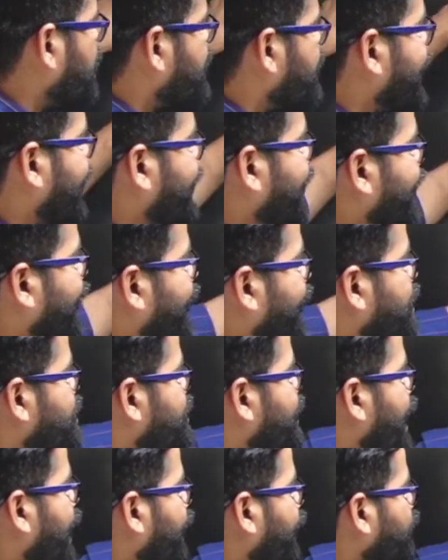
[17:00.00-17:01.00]
category is
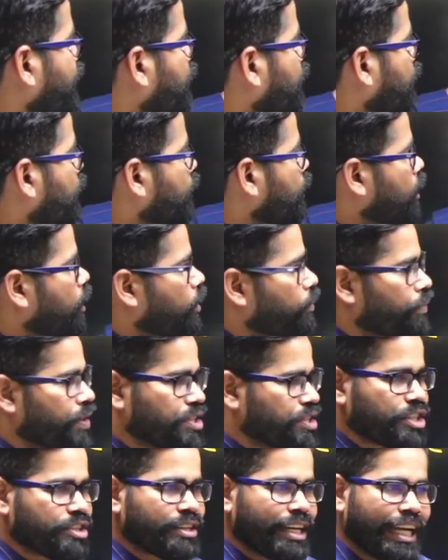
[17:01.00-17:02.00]
that which
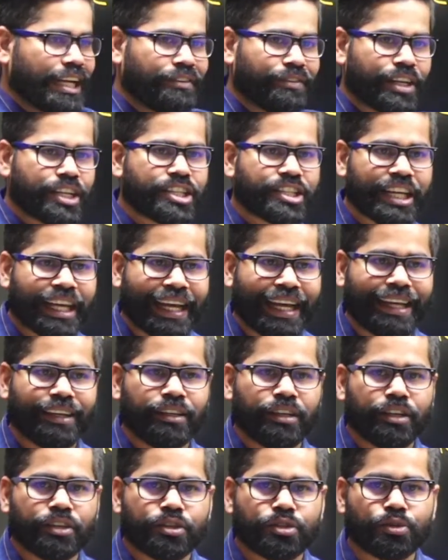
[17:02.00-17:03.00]
is investing
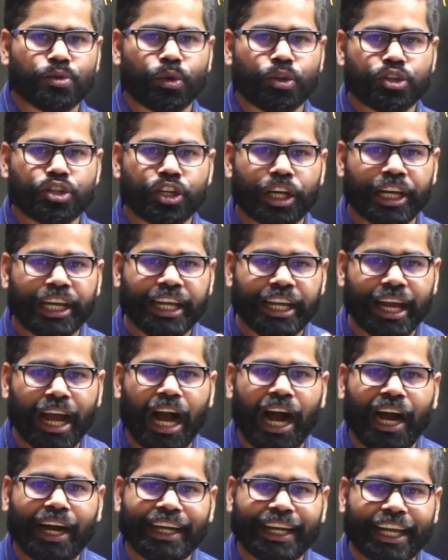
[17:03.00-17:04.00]
in socially
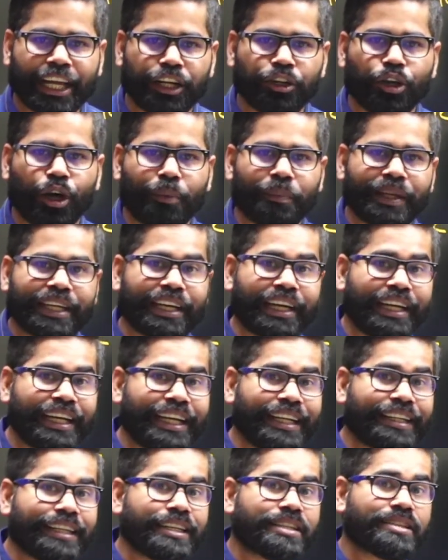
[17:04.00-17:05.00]
and
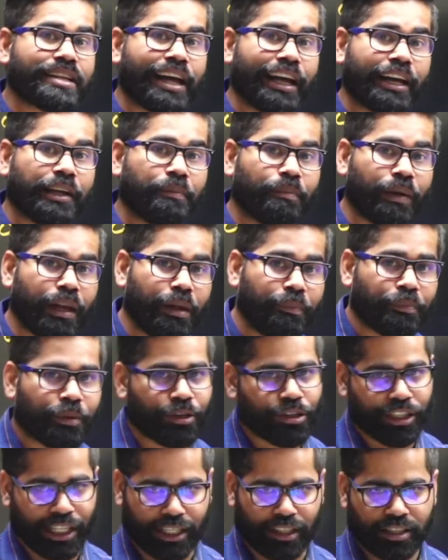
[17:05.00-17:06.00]
economically desirable
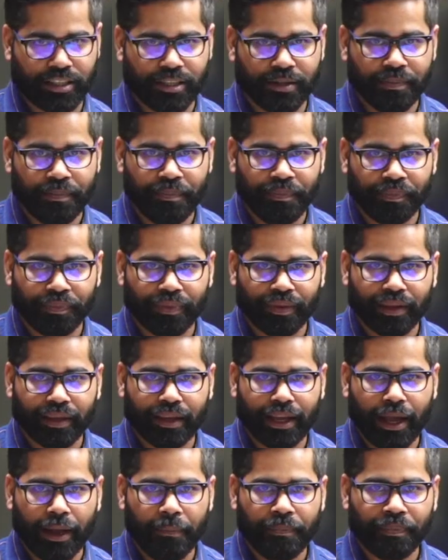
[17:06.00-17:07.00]
projects.
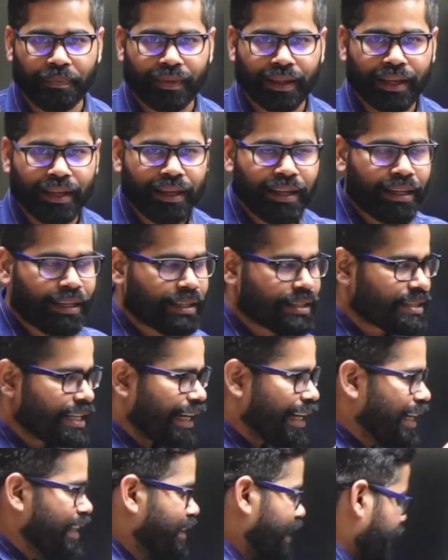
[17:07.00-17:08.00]
Okay.
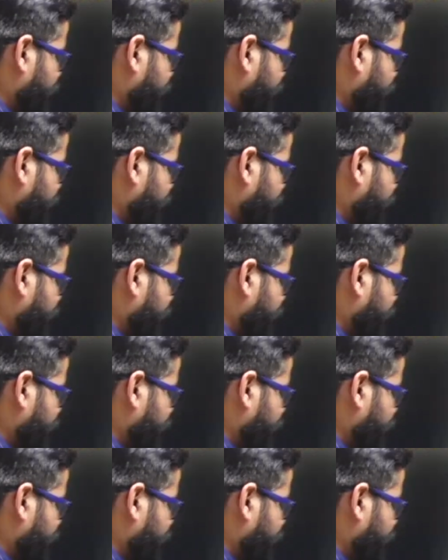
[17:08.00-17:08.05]
Second thing,